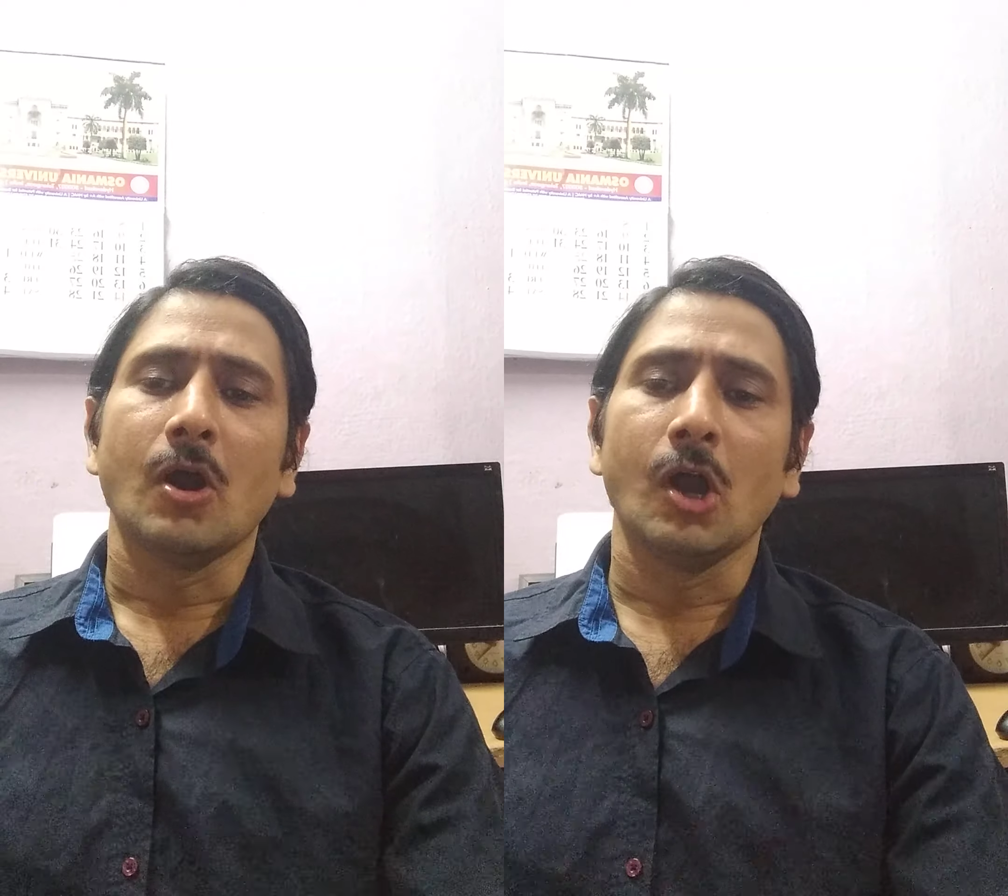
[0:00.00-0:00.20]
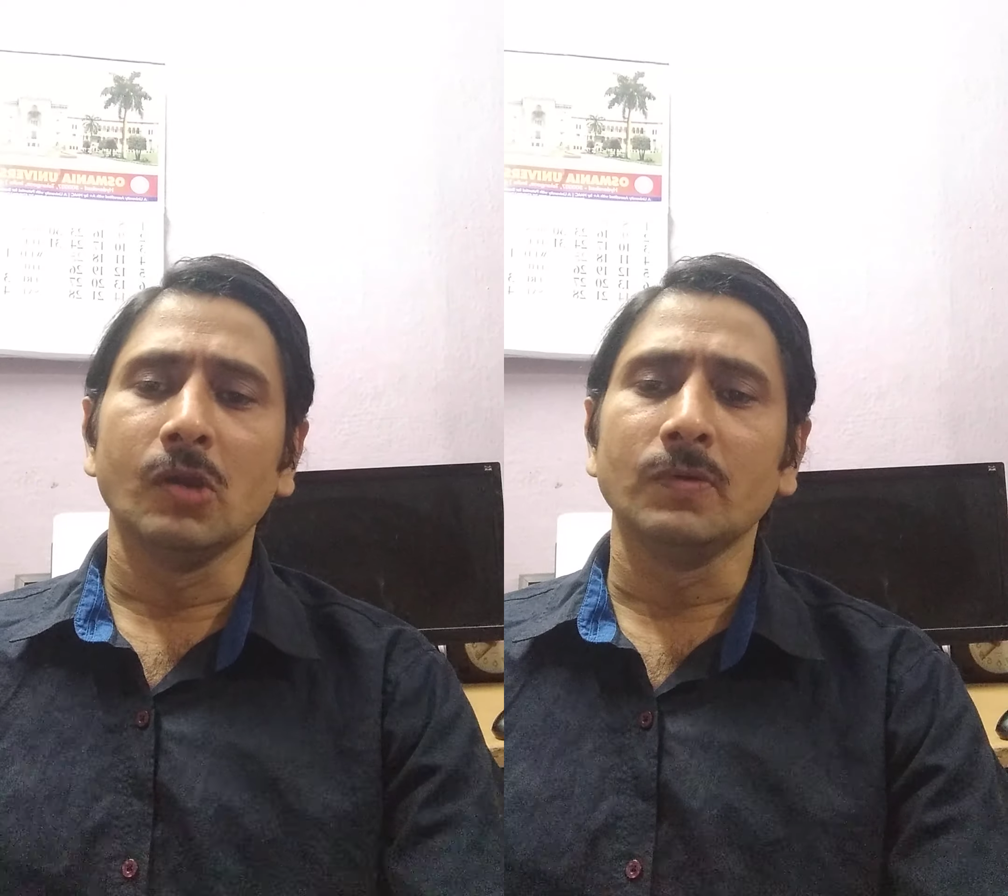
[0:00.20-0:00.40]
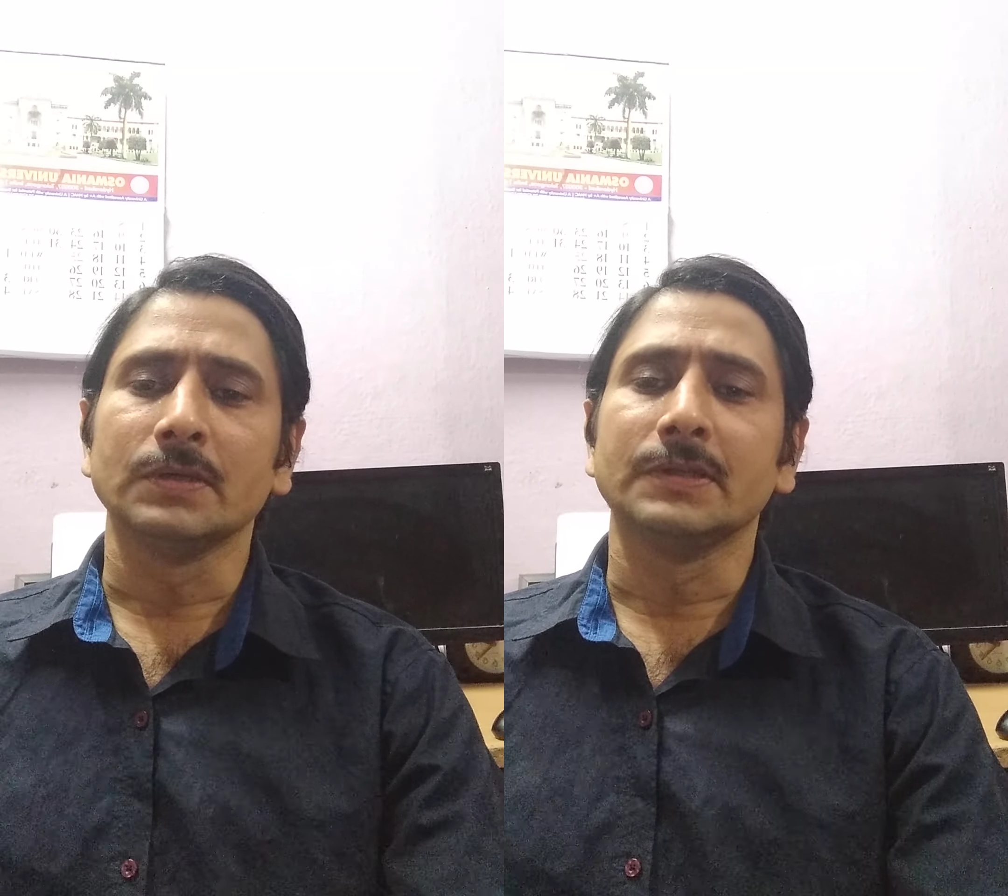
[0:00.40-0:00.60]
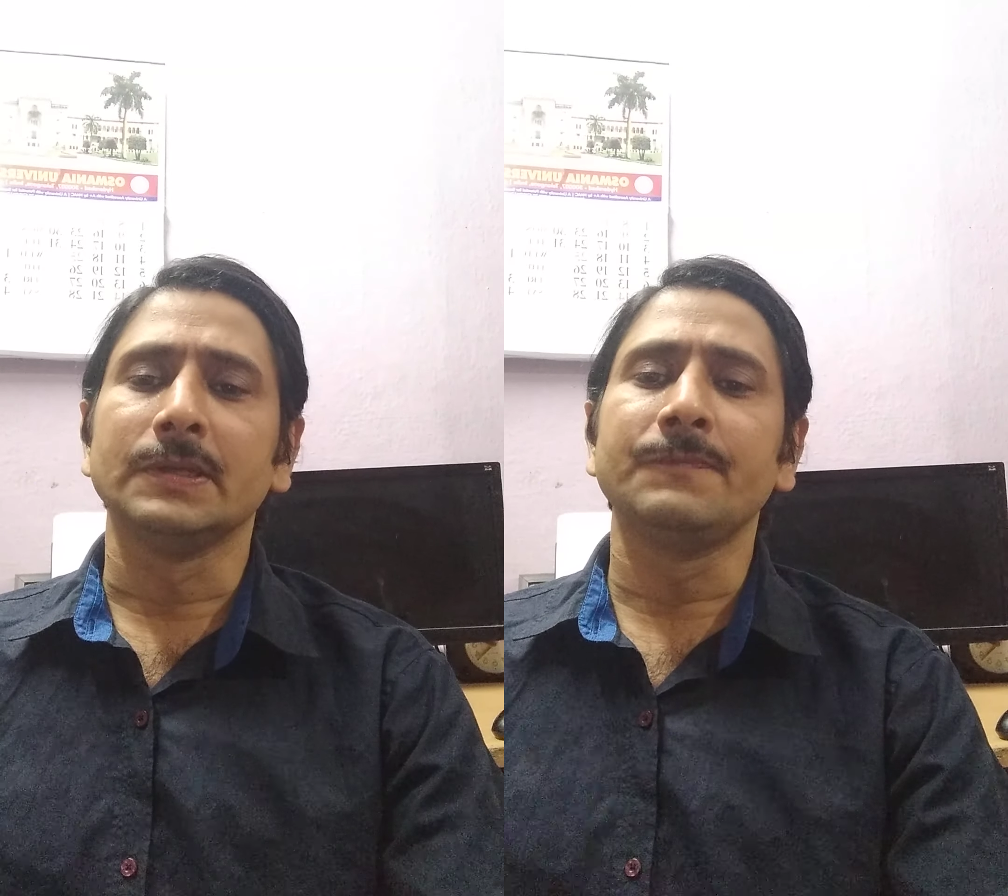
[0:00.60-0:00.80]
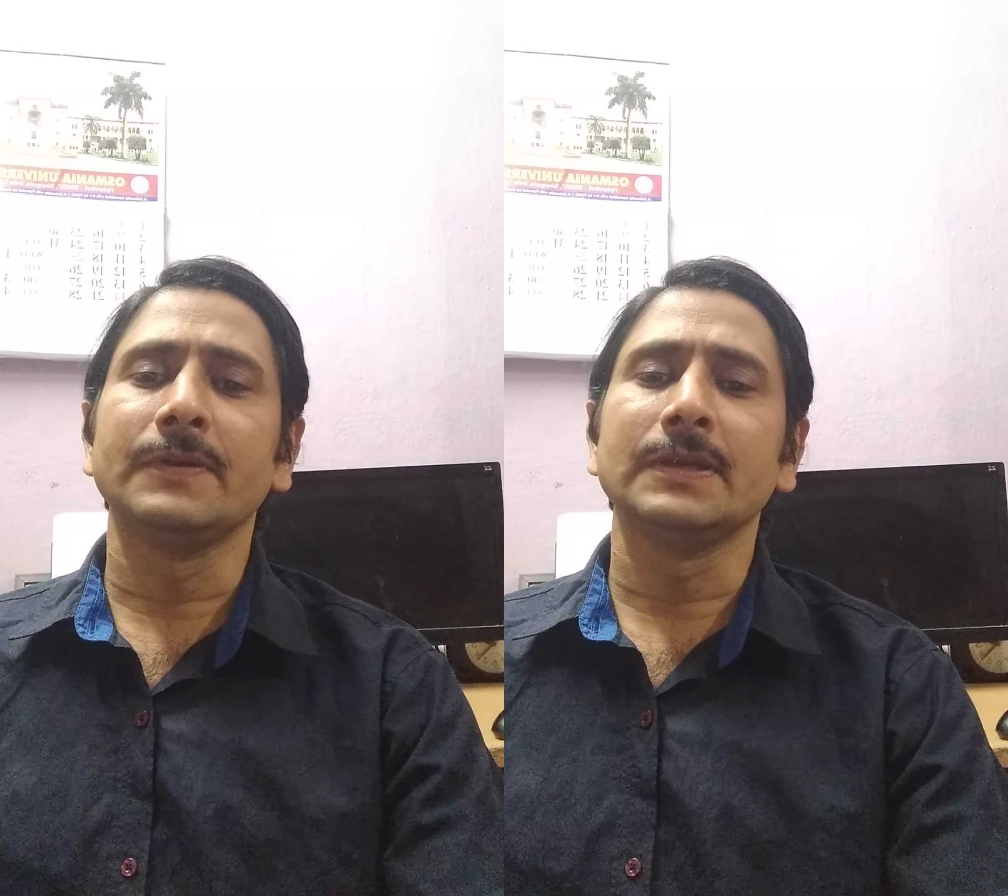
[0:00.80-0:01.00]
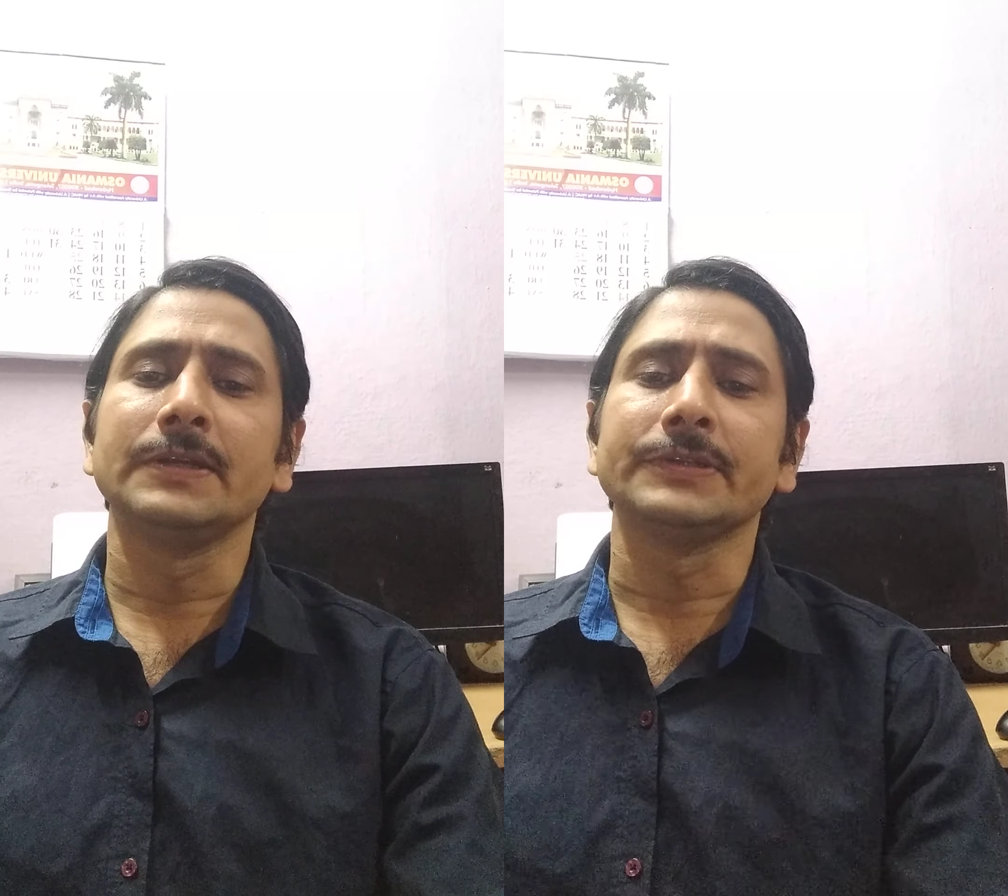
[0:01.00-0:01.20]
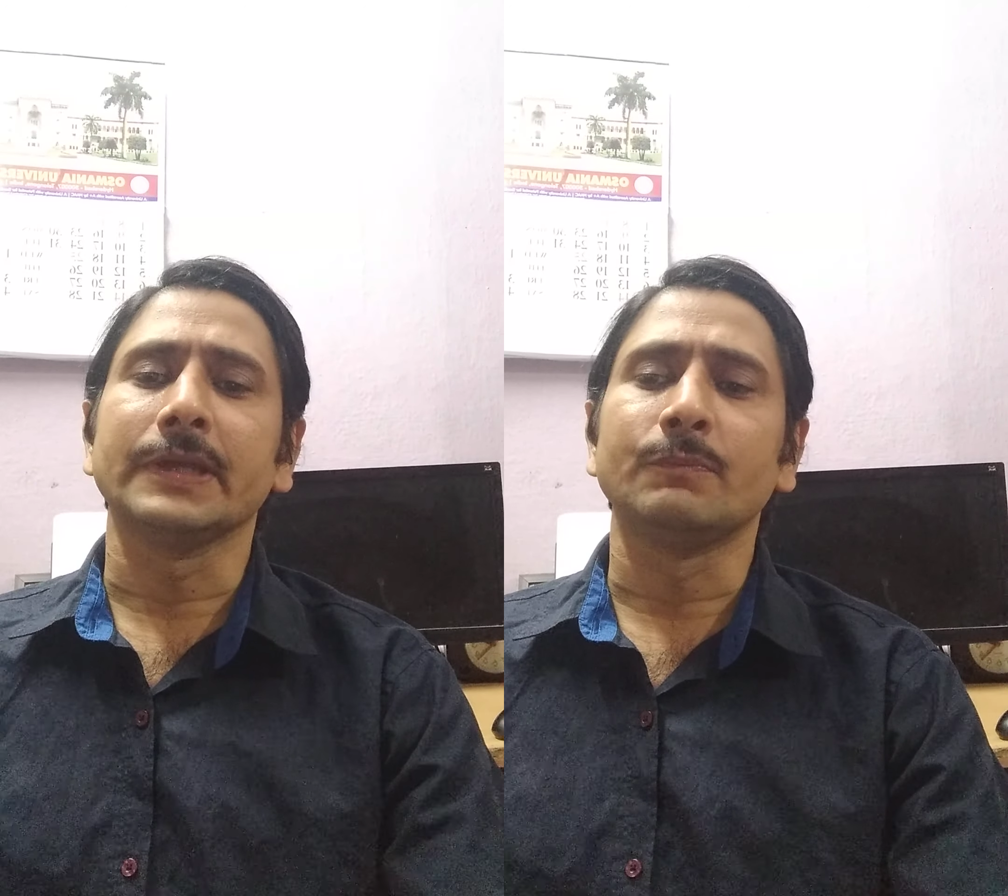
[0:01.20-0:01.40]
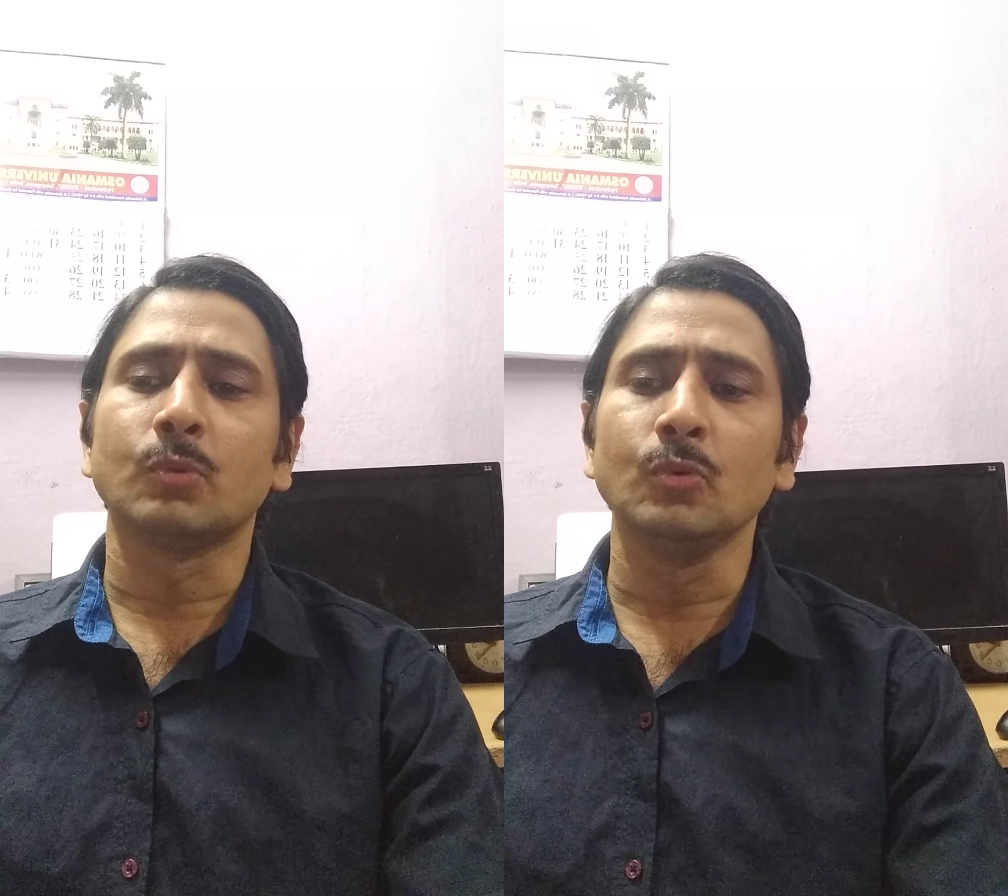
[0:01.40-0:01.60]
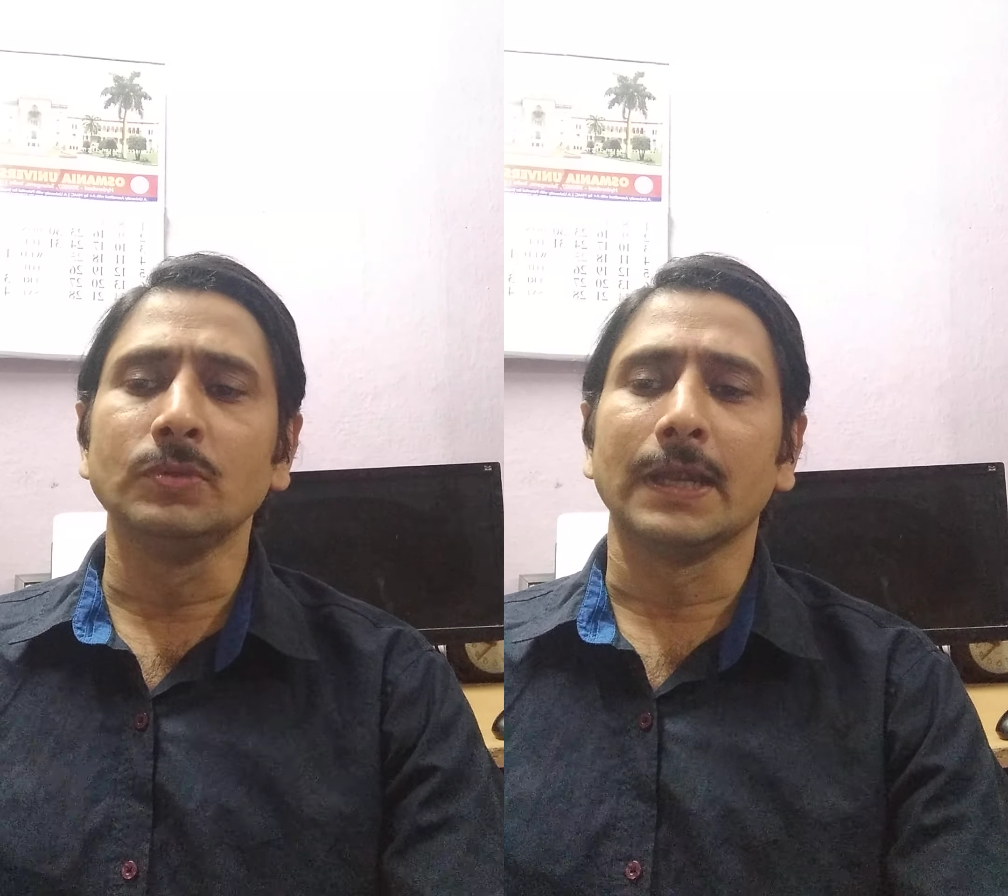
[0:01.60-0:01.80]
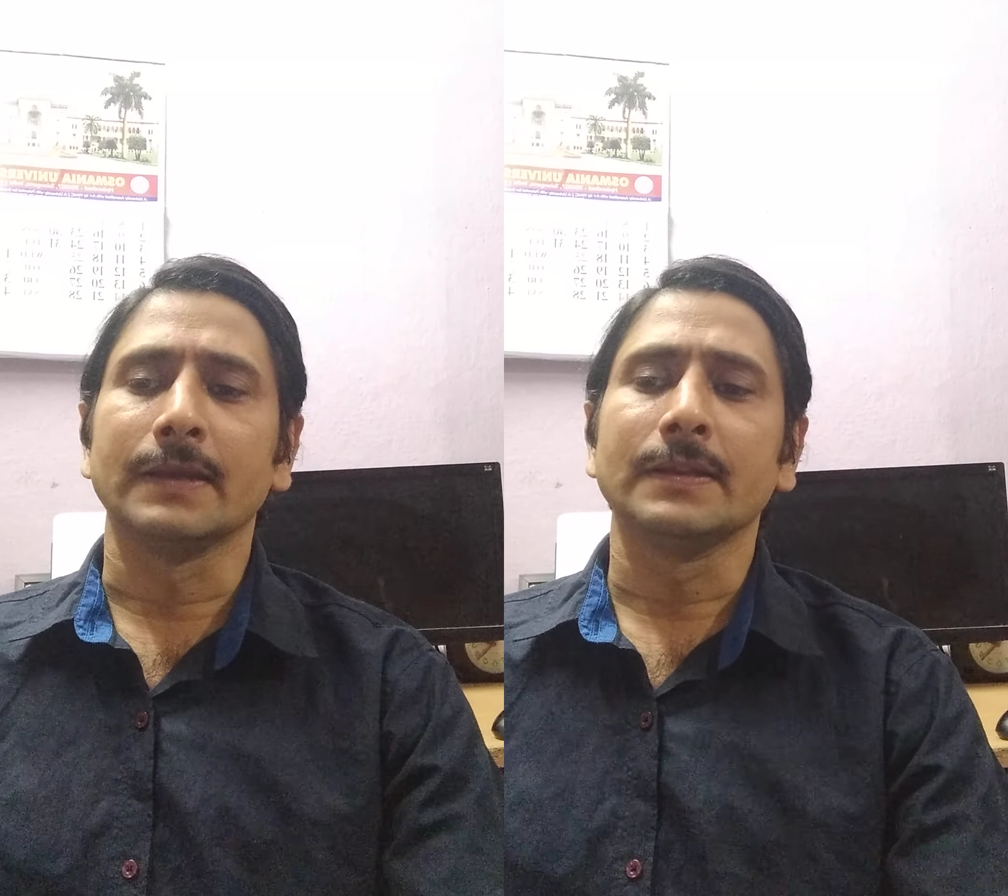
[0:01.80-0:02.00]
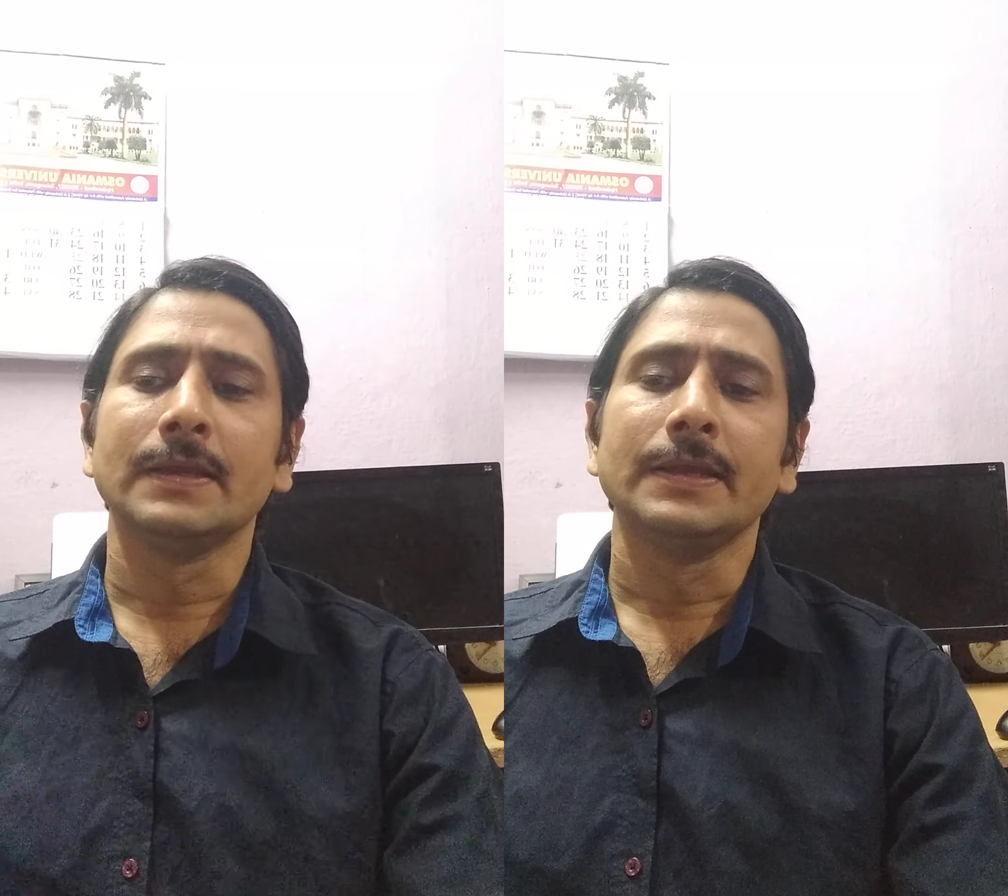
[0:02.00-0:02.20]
However, the defendant can prove that